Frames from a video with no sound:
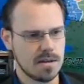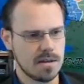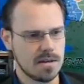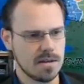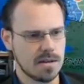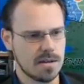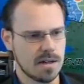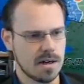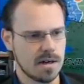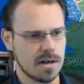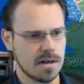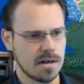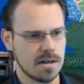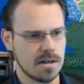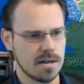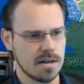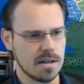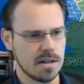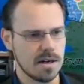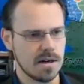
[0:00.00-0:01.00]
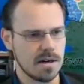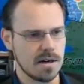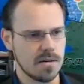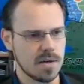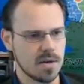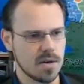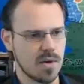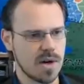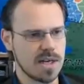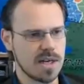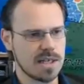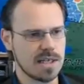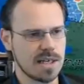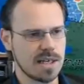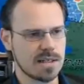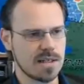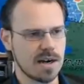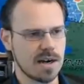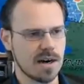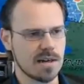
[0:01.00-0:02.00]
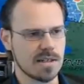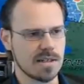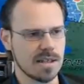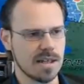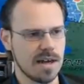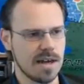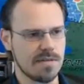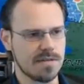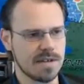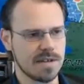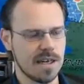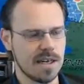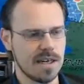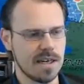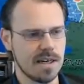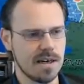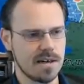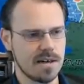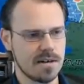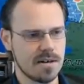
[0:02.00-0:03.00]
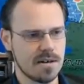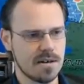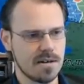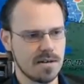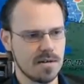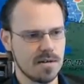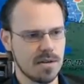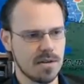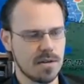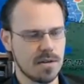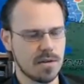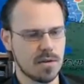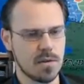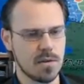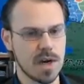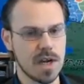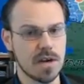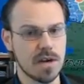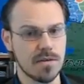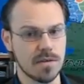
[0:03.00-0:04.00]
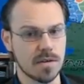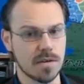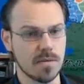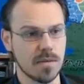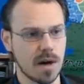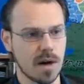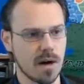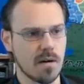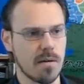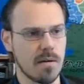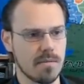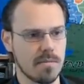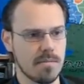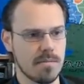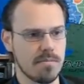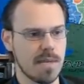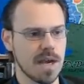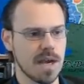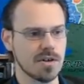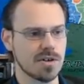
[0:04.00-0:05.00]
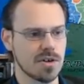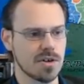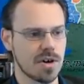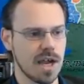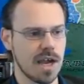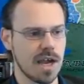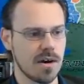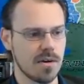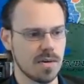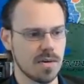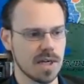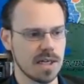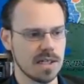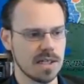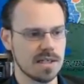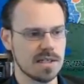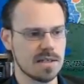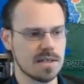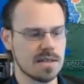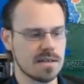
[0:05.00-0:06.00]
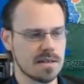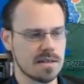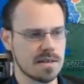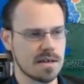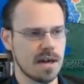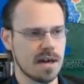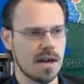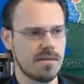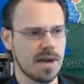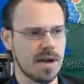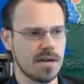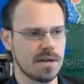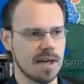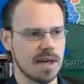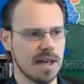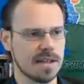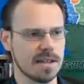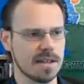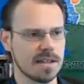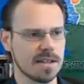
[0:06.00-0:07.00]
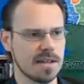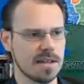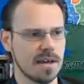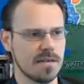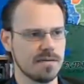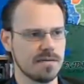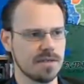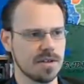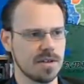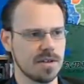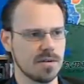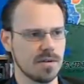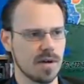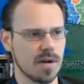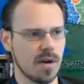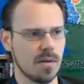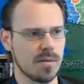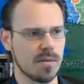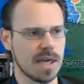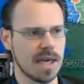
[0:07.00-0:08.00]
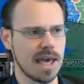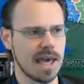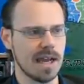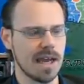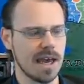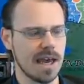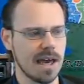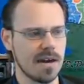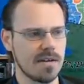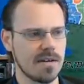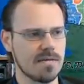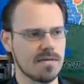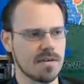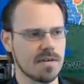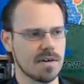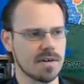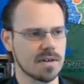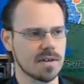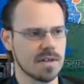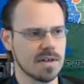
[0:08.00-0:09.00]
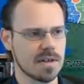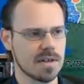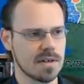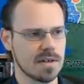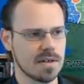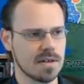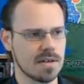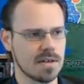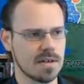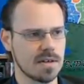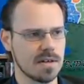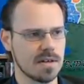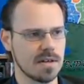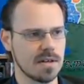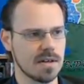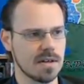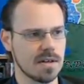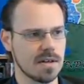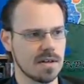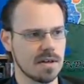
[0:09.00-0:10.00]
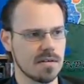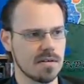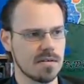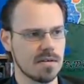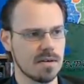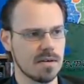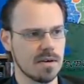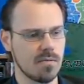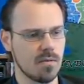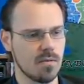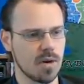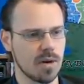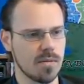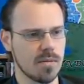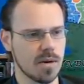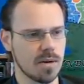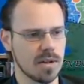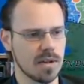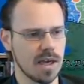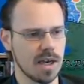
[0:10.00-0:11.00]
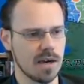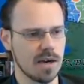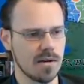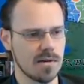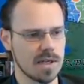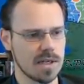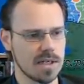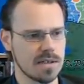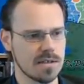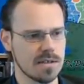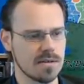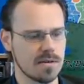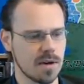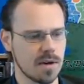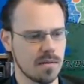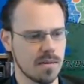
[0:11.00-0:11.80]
There are going to be 26 cards left in here. 3 of them are major AoEs. I'd rather get the stuff to help me get ahead first. Worry about the AoEs to help me